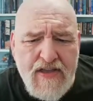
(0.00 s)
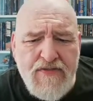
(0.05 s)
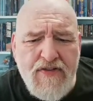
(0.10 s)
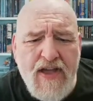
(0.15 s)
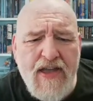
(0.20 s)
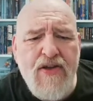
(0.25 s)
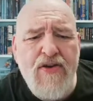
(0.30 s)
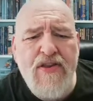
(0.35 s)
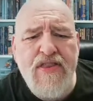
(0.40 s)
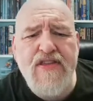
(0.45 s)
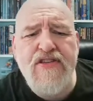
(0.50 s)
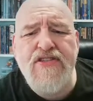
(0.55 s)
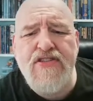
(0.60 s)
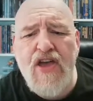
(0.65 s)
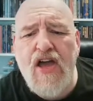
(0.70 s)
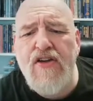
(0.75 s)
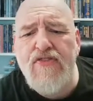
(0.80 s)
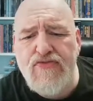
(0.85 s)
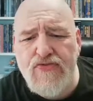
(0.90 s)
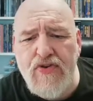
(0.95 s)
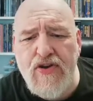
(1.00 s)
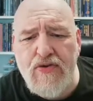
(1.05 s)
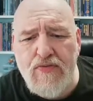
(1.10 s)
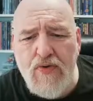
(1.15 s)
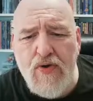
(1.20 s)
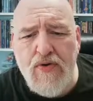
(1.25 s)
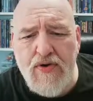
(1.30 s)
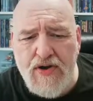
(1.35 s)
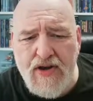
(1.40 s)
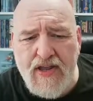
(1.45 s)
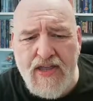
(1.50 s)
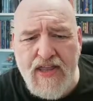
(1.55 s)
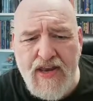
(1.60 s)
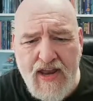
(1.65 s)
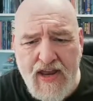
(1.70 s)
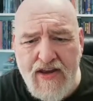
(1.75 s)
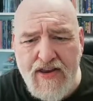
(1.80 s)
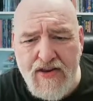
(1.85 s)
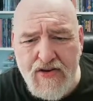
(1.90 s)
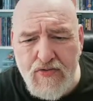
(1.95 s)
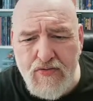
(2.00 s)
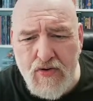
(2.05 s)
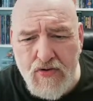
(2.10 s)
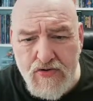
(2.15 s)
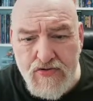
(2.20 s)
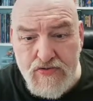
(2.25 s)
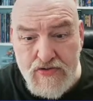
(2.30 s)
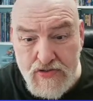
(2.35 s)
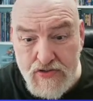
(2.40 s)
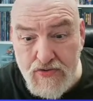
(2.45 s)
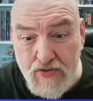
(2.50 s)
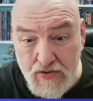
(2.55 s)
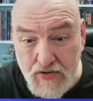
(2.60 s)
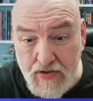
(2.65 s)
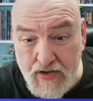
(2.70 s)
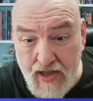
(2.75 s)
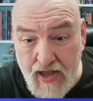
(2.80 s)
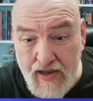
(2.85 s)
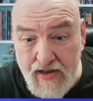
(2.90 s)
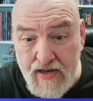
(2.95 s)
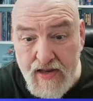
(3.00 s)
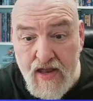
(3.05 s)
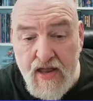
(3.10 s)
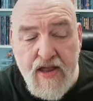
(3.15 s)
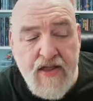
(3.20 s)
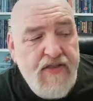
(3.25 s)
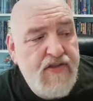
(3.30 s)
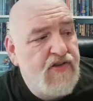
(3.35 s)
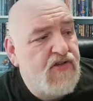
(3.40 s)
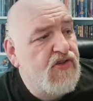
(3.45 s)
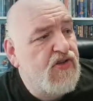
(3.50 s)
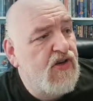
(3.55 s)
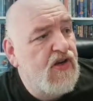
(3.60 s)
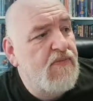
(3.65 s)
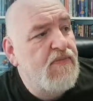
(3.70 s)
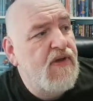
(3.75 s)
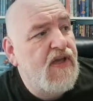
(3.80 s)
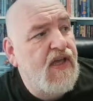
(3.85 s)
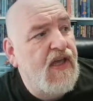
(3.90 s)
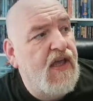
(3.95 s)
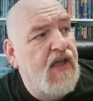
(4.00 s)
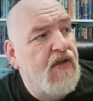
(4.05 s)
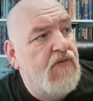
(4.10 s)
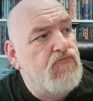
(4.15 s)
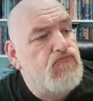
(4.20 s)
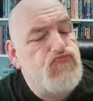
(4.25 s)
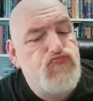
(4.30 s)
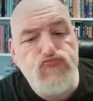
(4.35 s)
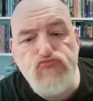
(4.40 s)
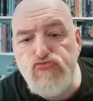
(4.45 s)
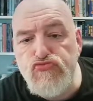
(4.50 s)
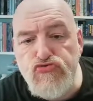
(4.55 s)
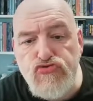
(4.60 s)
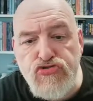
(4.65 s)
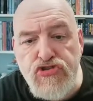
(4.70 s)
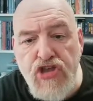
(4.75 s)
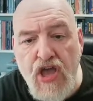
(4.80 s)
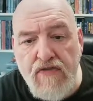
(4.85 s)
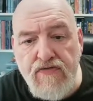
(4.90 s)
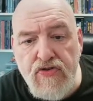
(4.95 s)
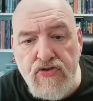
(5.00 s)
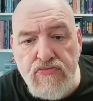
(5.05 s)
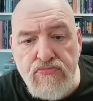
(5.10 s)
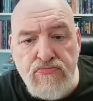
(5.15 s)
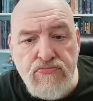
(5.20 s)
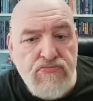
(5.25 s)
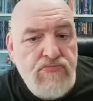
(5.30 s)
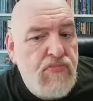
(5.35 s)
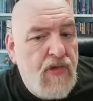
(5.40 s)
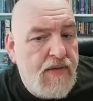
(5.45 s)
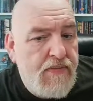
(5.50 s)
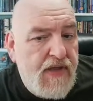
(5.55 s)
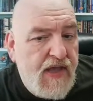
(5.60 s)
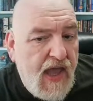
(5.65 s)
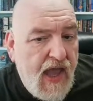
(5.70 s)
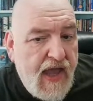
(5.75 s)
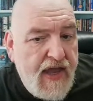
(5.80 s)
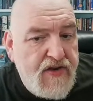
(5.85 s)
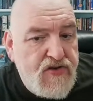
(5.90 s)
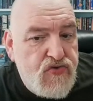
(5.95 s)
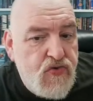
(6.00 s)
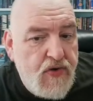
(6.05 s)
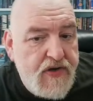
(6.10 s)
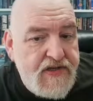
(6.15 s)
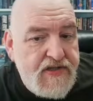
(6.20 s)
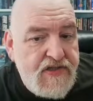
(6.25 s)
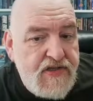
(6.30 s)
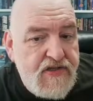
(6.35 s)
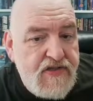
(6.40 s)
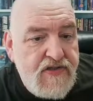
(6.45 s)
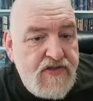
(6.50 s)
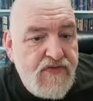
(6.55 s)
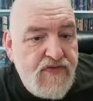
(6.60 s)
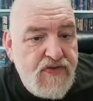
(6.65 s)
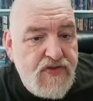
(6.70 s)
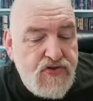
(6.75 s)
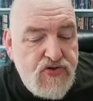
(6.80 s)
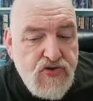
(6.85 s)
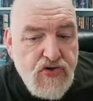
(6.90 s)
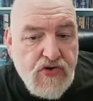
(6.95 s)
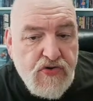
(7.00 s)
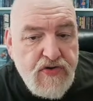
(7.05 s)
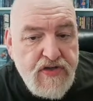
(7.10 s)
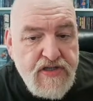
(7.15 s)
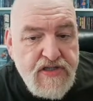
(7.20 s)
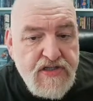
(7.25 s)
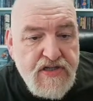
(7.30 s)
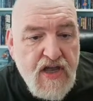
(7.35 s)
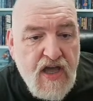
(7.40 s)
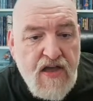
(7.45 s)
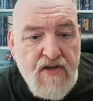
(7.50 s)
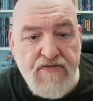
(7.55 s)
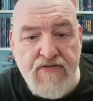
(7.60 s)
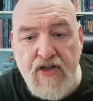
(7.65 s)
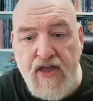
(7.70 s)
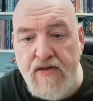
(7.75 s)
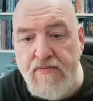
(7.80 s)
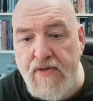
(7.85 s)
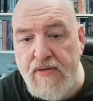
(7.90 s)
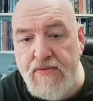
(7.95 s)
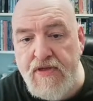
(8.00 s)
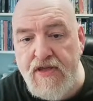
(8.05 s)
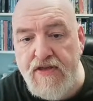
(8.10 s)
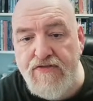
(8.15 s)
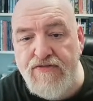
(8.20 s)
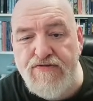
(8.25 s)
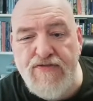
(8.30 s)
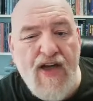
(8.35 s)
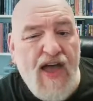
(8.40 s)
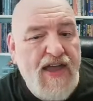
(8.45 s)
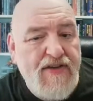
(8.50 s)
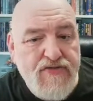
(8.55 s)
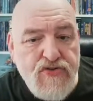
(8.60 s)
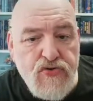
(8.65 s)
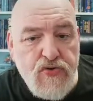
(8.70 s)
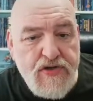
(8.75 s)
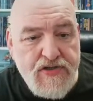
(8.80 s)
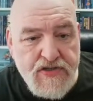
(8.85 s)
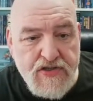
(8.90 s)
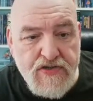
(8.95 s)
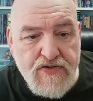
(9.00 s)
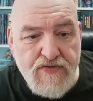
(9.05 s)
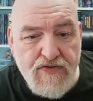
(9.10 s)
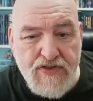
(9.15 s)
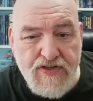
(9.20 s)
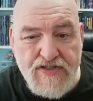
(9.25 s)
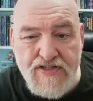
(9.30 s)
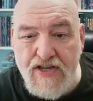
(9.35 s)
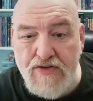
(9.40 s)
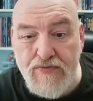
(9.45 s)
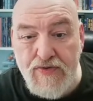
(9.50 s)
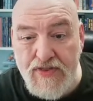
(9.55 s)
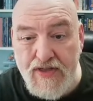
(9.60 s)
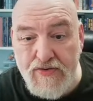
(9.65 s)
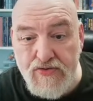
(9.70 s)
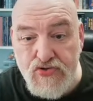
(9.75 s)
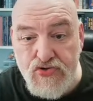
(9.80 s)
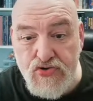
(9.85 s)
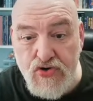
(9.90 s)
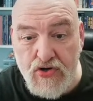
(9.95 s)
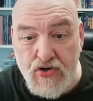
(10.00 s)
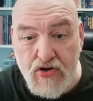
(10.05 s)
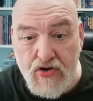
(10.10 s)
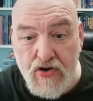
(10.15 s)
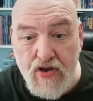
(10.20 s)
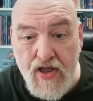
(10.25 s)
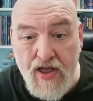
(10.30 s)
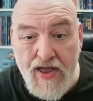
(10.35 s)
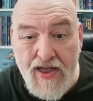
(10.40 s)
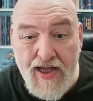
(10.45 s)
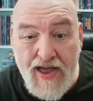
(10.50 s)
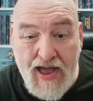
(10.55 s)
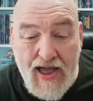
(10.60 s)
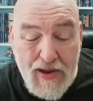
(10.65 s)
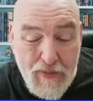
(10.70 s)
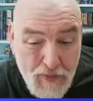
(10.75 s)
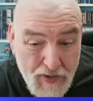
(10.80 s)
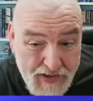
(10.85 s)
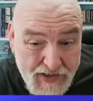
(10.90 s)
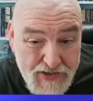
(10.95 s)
to if I go to the soft drink road at a Canadian grocery store, okay, there's going to be 7, maybe 8 choices for the sugary stuff, and maybe 5 choices for the stuff without sugar. I walk